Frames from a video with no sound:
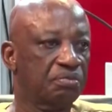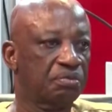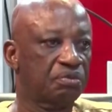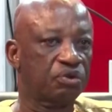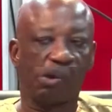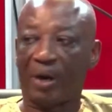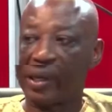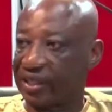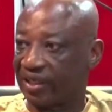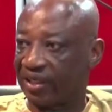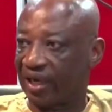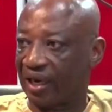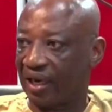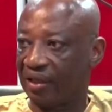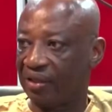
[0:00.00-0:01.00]
So at
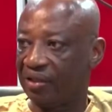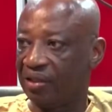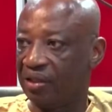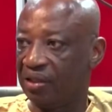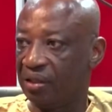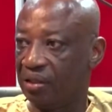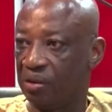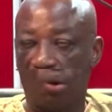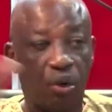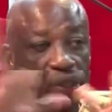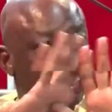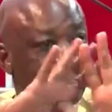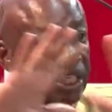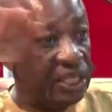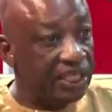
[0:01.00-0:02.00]
that,
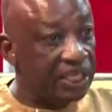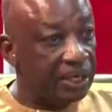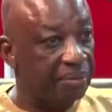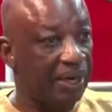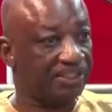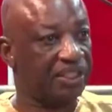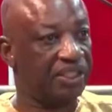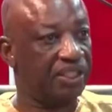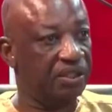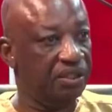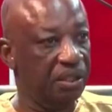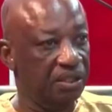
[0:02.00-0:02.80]
continue massive.